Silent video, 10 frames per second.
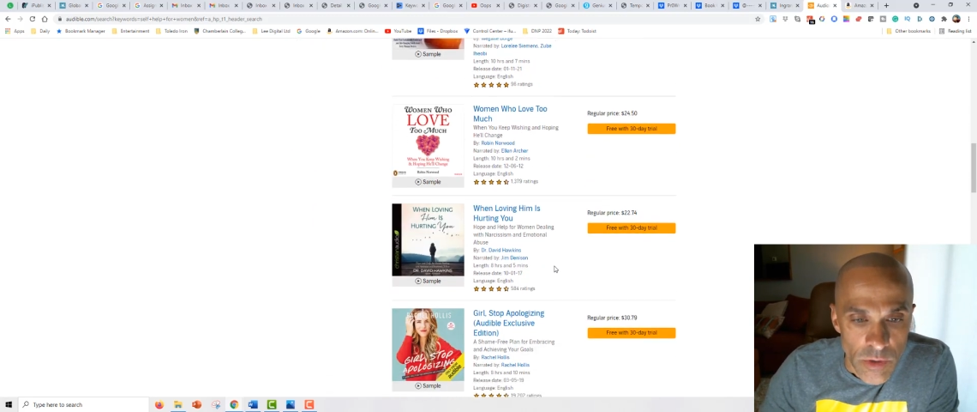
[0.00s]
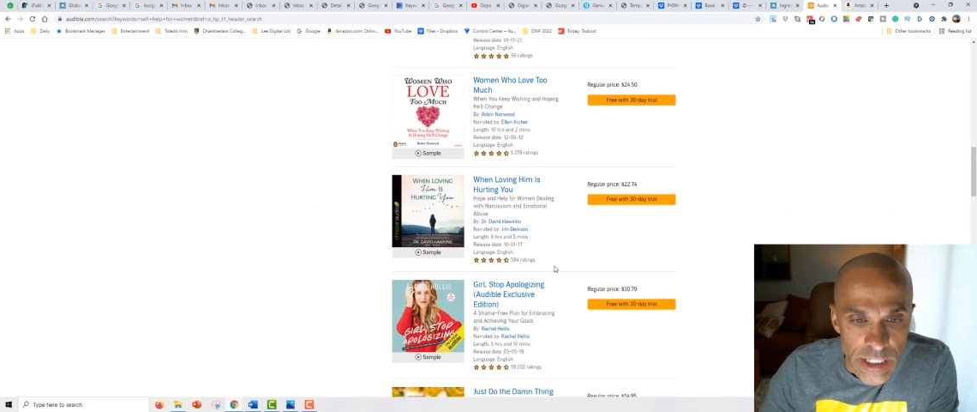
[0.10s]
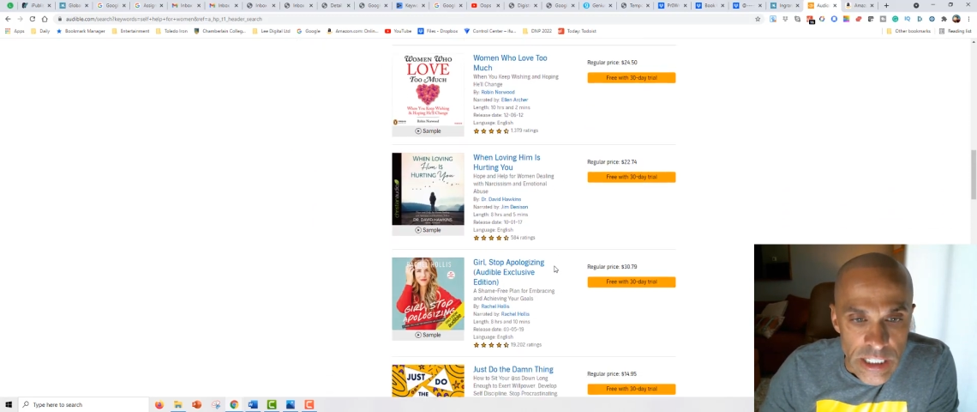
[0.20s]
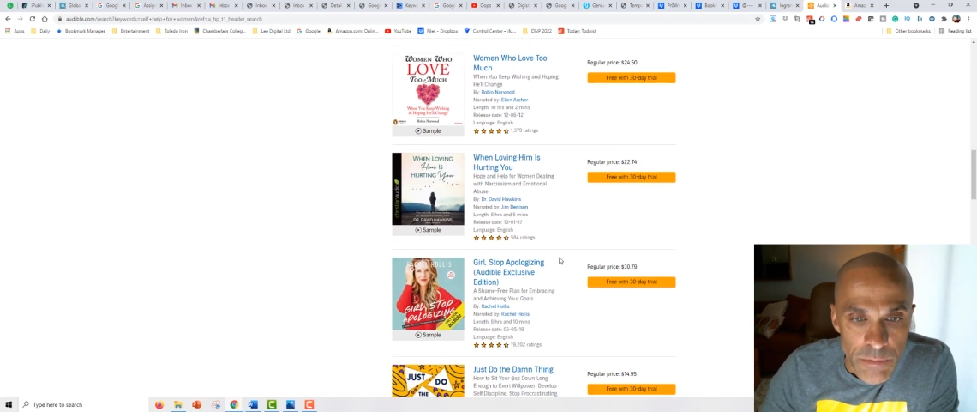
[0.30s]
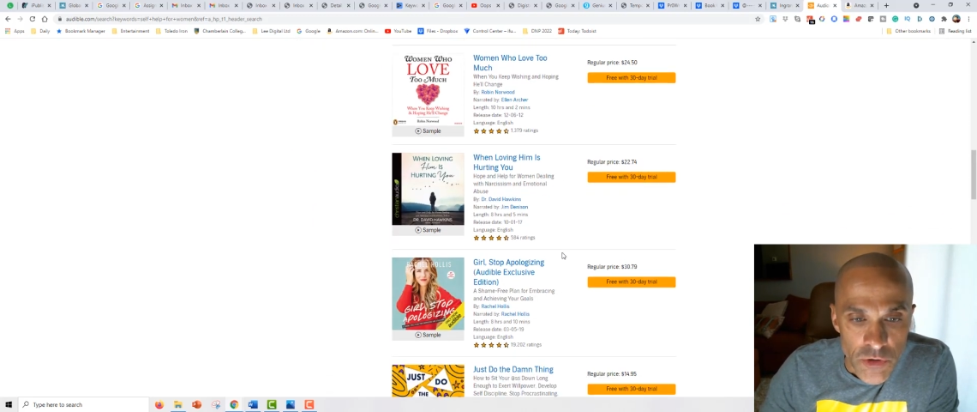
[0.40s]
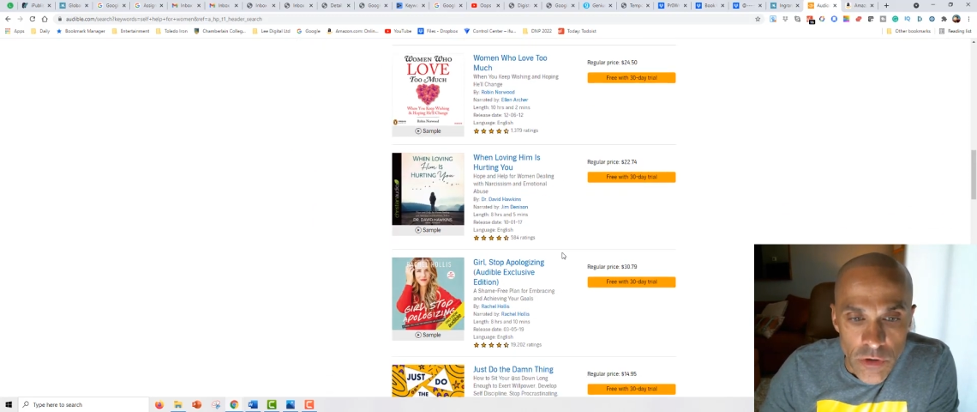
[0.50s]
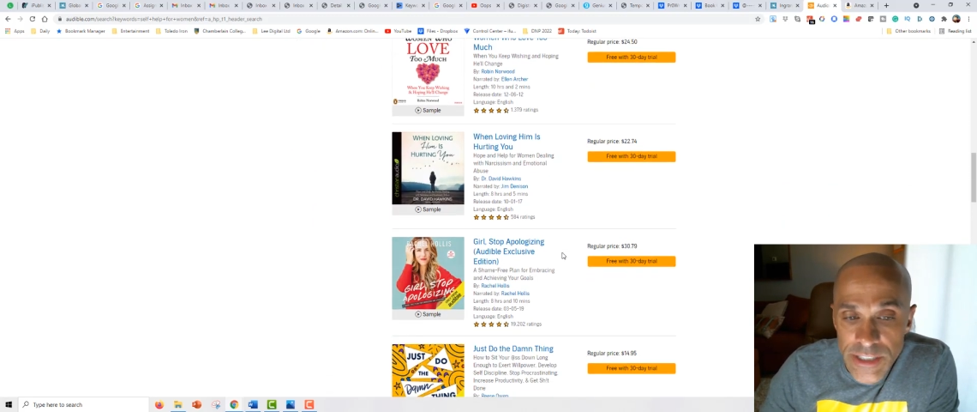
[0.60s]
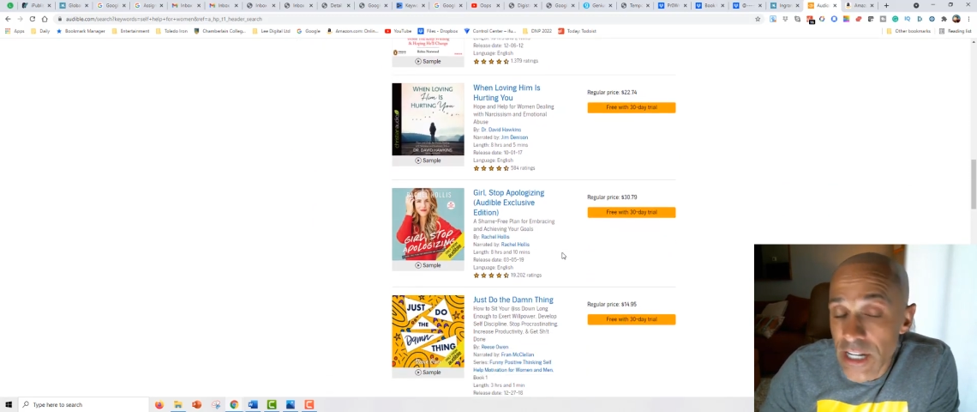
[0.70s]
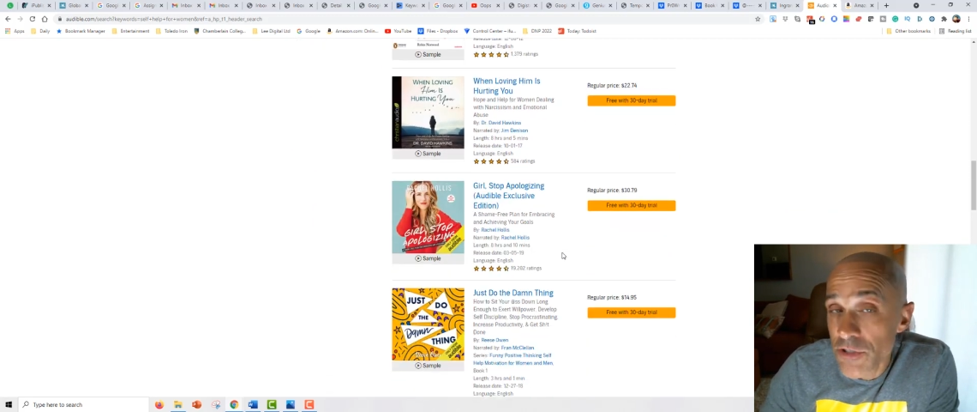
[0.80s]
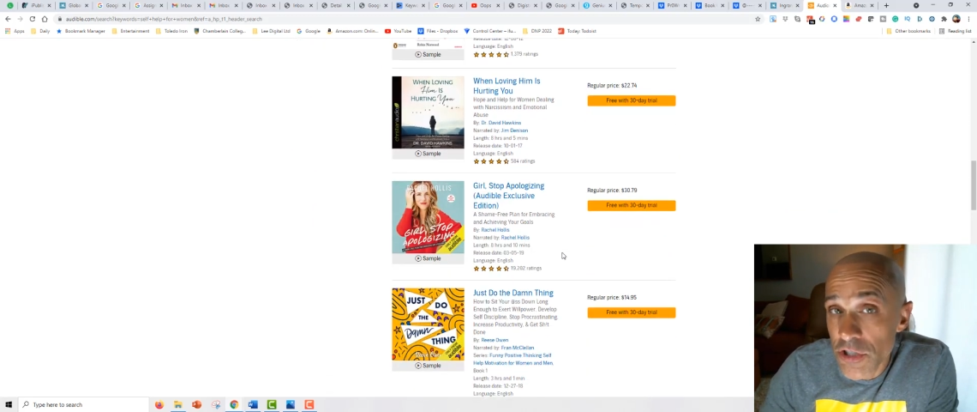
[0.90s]
going to keep scrolling
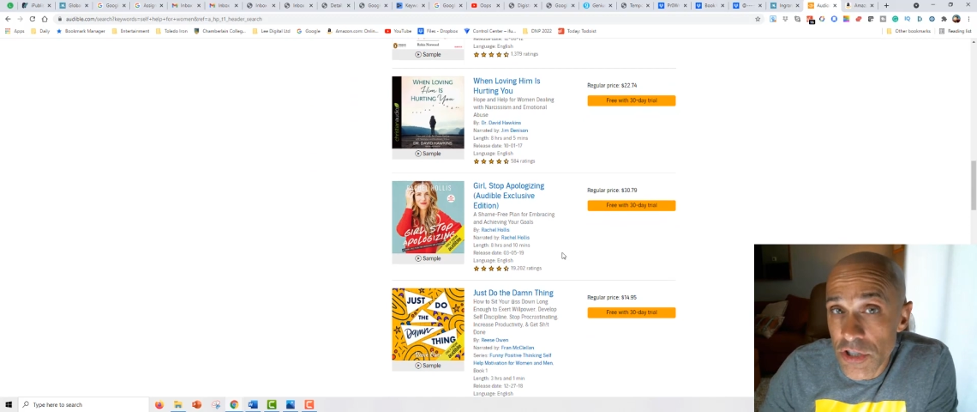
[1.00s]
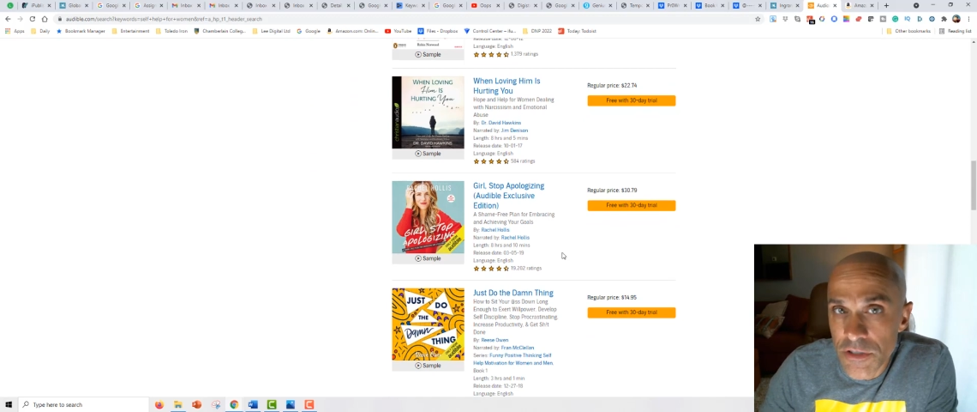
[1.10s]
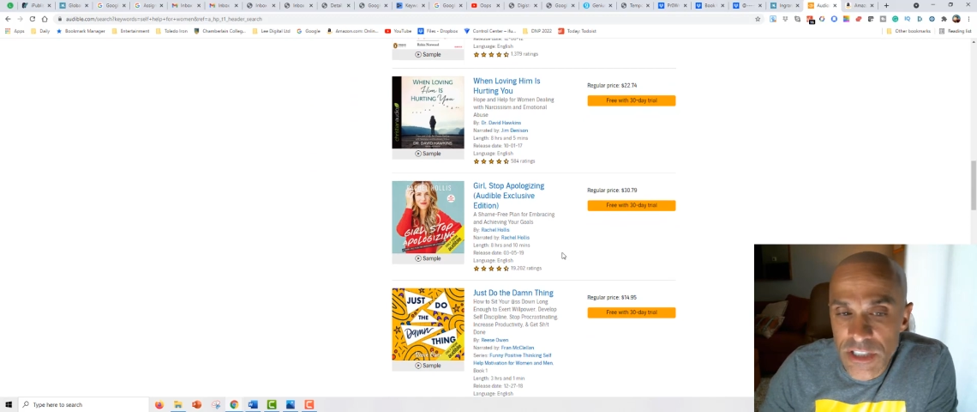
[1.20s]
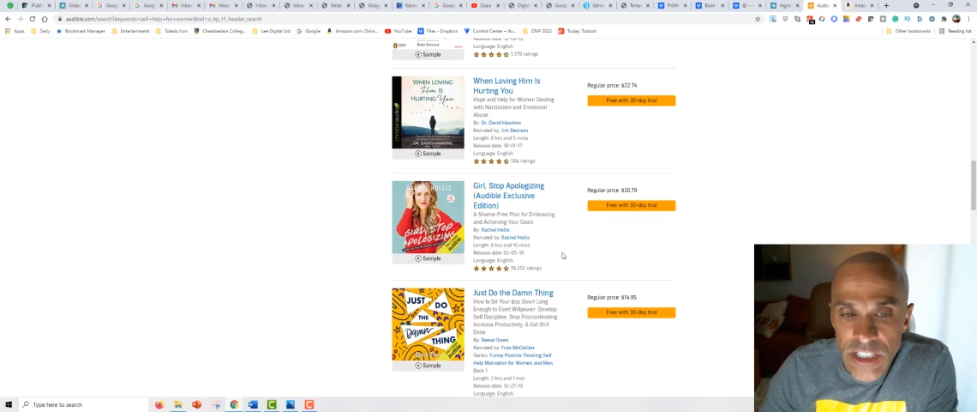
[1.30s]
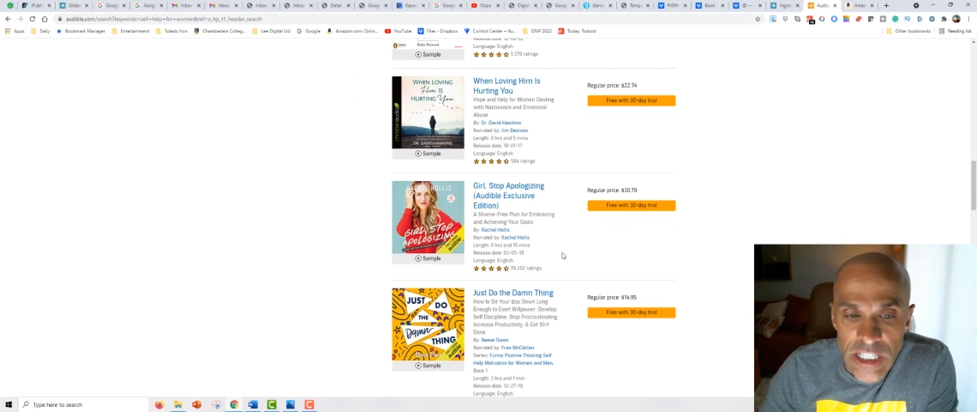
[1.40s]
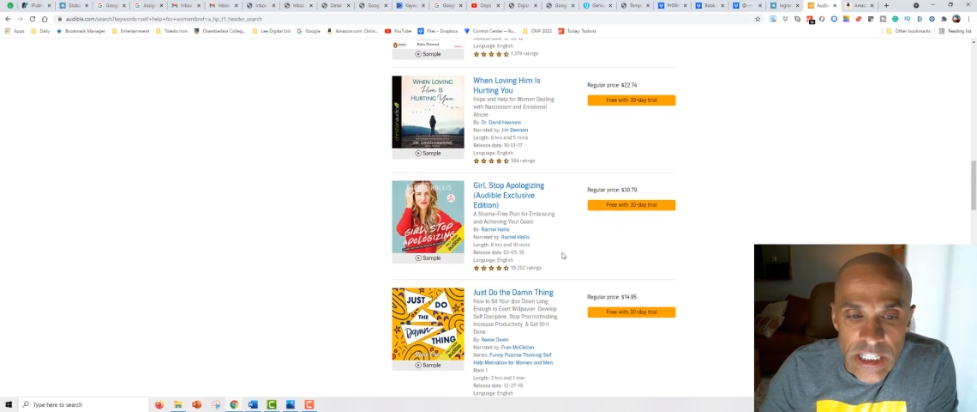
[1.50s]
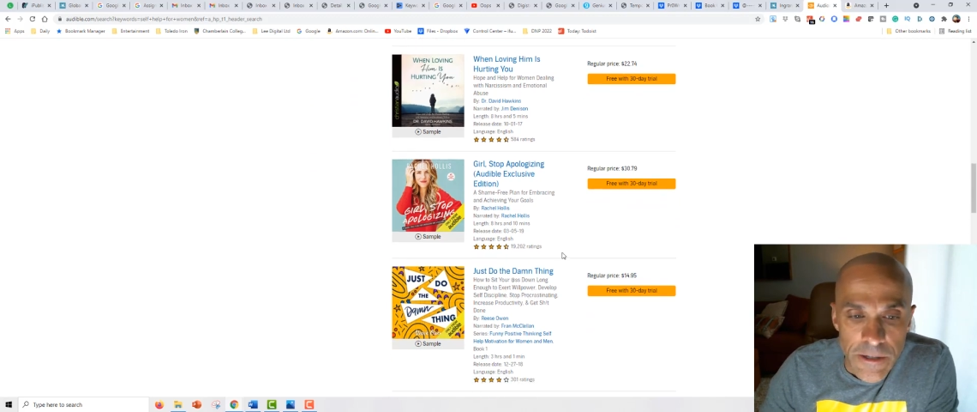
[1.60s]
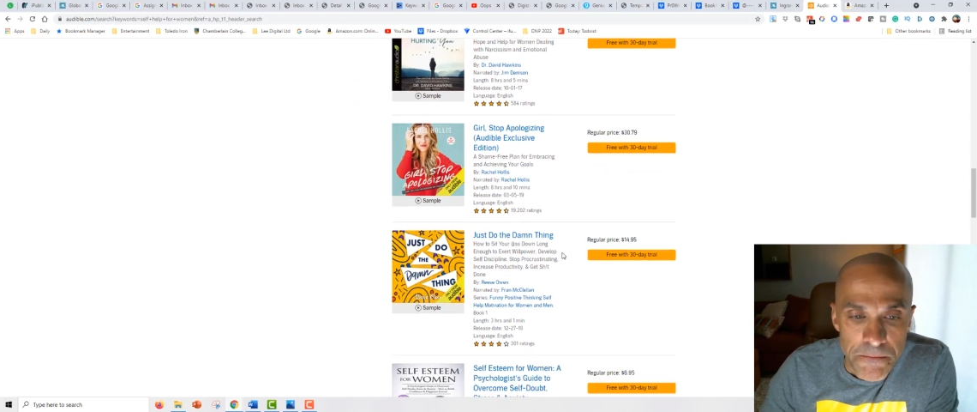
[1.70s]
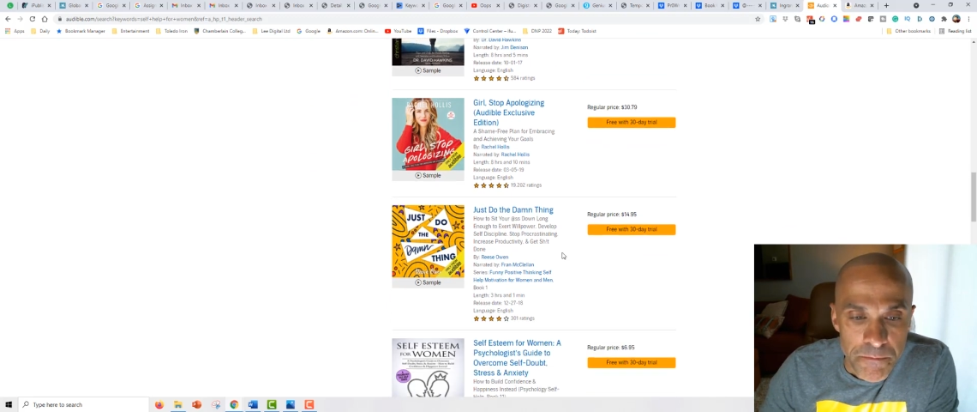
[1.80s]
down just to see